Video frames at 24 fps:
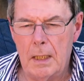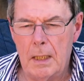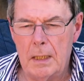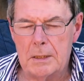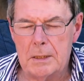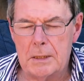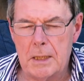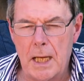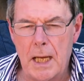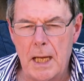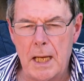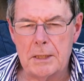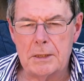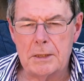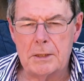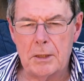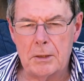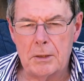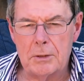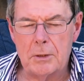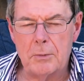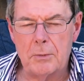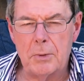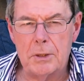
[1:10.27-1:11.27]
is to ask
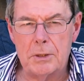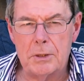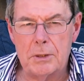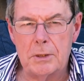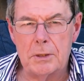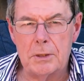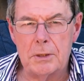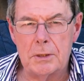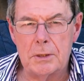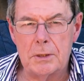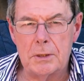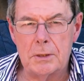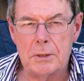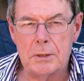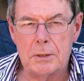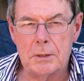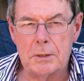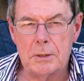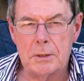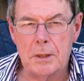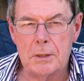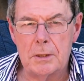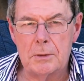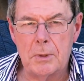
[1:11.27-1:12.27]
those questions,
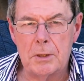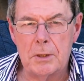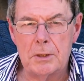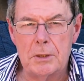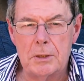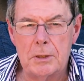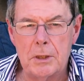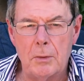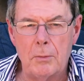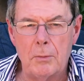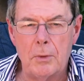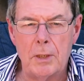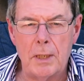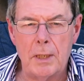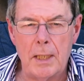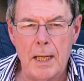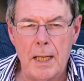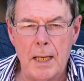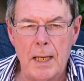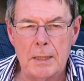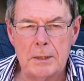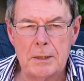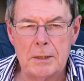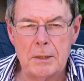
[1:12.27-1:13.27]
those ones you don't want to
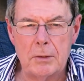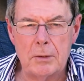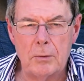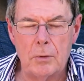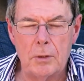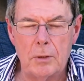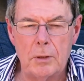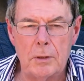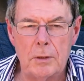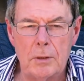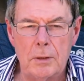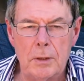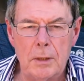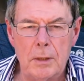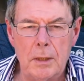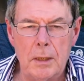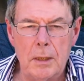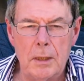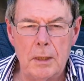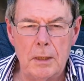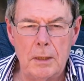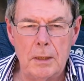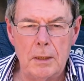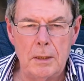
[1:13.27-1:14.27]
ask, or you
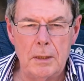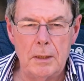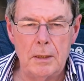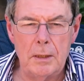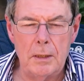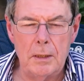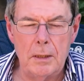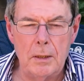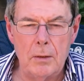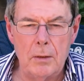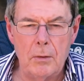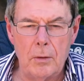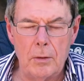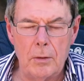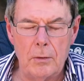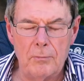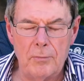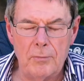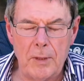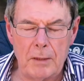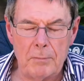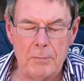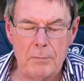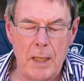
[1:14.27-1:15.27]
in
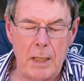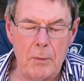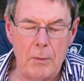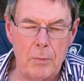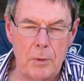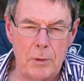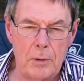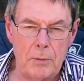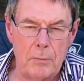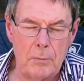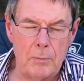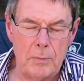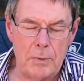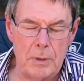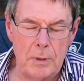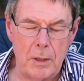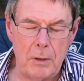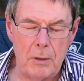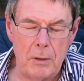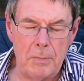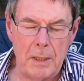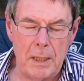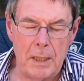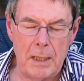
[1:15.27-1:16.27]
fact may want to
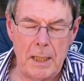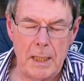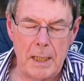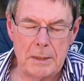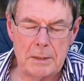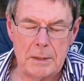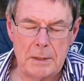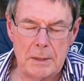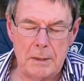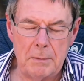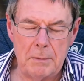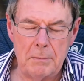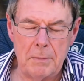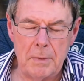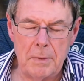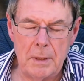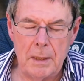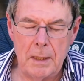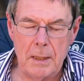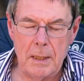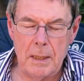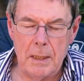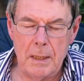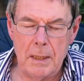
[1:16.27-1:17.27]
know about asking them,
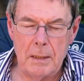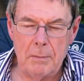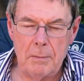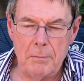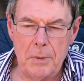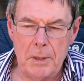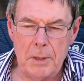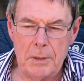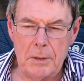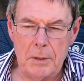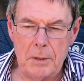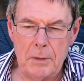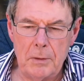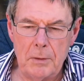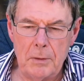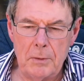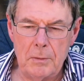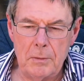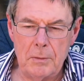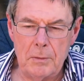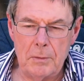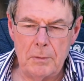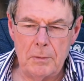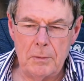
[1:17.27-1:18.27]
but
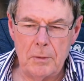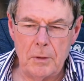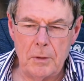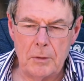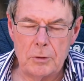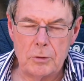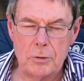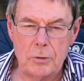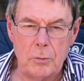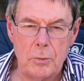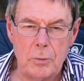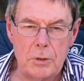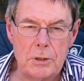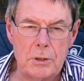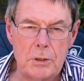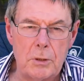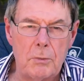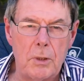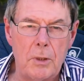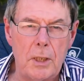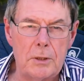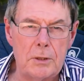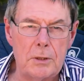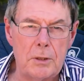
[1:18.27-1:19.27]
you're not sure what's the
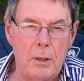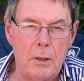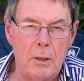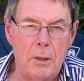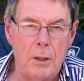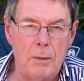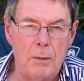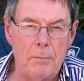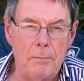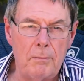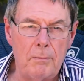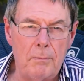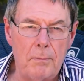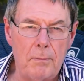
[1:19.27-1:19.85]
right time.